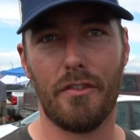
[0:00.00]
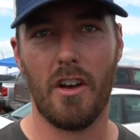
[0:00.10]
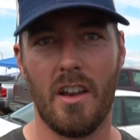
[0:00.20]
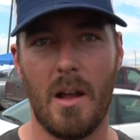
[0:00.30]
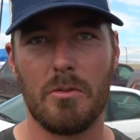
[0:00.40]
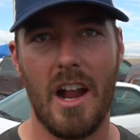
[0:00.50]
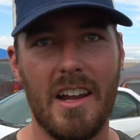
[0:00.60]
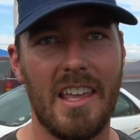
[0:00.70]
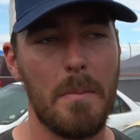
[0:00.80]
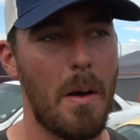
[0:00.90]
It's fun. I'm trying
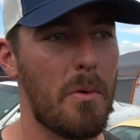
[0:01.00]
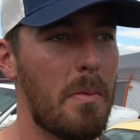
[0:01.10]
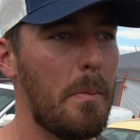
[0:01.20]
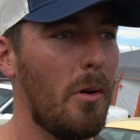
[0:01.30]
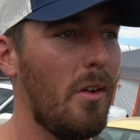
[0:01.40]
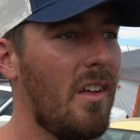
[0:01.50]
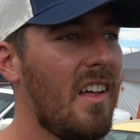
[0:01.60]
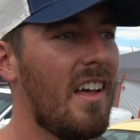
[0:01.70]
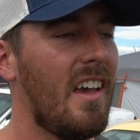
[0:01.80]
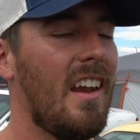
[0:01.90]
to keep up with people,
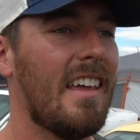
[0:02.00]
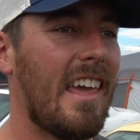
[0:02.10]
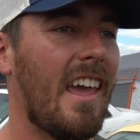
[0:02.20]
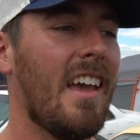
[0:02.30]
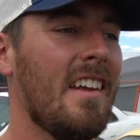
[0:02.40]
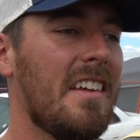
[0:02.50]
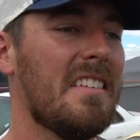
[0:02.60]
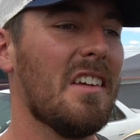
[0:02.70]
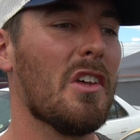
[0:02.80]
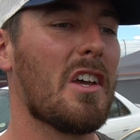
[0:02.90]
and I can
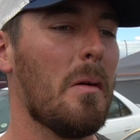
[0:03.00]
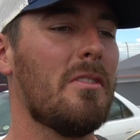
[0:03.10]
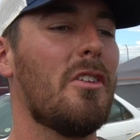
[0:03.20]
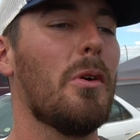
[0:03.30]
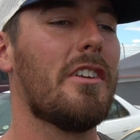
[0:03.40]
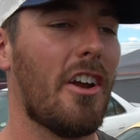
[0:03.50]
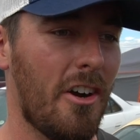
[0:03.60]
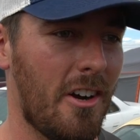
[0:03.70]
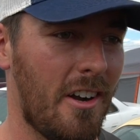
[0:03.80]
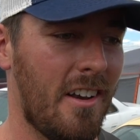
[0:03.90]
until it comes to a
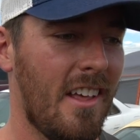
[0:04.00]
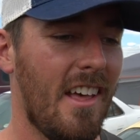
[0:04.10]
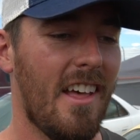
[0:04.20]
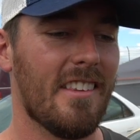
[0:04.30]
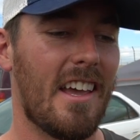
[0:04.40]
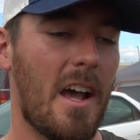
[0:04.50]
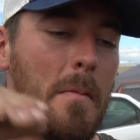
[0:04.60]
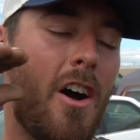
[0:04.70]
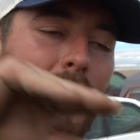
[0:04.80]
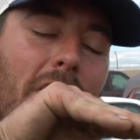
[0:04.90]
turn. Like,
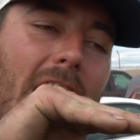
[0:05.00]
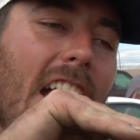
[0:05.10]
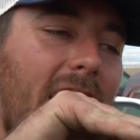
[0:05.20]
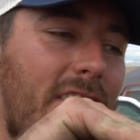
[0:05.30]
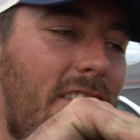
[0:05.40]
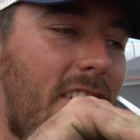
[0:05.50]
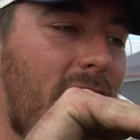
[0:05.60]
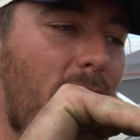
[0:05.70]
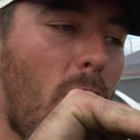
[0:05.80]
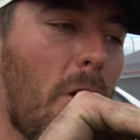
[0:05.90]
I'm on their ass
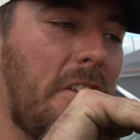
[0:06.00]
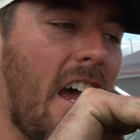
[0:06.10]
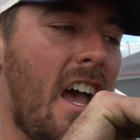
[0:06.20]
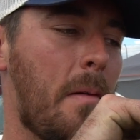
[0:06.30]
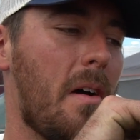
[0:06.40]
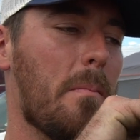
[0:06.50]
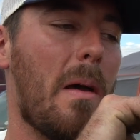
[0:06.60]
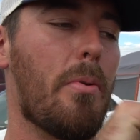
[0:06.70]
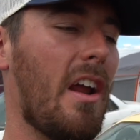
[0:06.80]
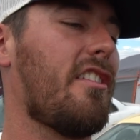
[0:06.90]
the whole time.
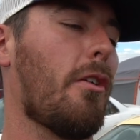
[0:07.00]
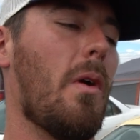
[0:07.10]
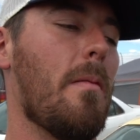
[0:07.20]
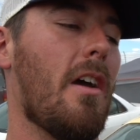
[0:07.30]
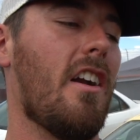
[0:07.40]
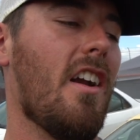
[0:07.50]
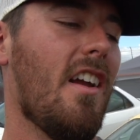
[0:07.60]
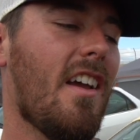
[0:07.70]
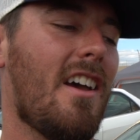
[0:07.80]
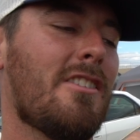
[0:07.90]
My brakes are way better.
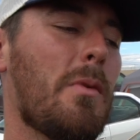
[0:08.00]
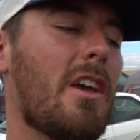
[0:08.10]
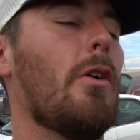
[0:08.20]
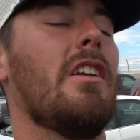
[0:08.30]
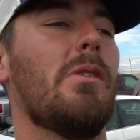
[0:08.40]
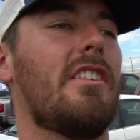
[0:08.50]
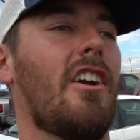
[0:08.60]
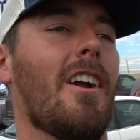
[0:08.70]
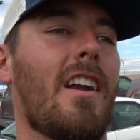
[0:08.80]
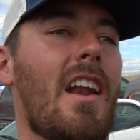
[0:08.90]
And then we go into a
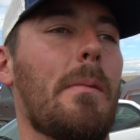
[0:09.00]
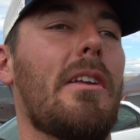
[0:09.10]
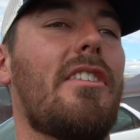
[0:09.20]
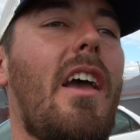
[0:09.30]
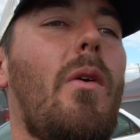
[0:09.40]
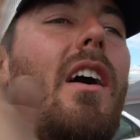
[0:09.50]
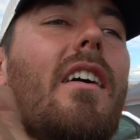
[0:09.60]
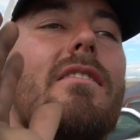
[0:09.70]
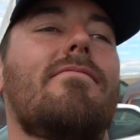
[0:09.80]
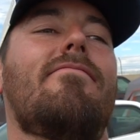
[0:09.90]
turn, and I'm just like,
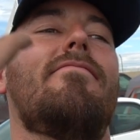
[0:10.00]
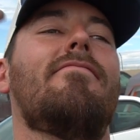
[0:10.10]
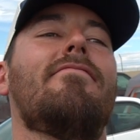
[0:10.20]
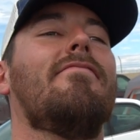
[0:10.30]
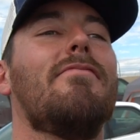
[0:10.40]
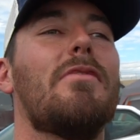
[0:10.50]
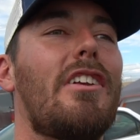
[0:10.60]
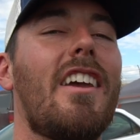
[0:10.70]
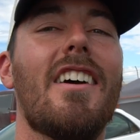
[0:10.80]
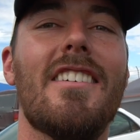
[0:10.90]
well,
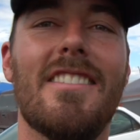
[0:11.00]
see ya.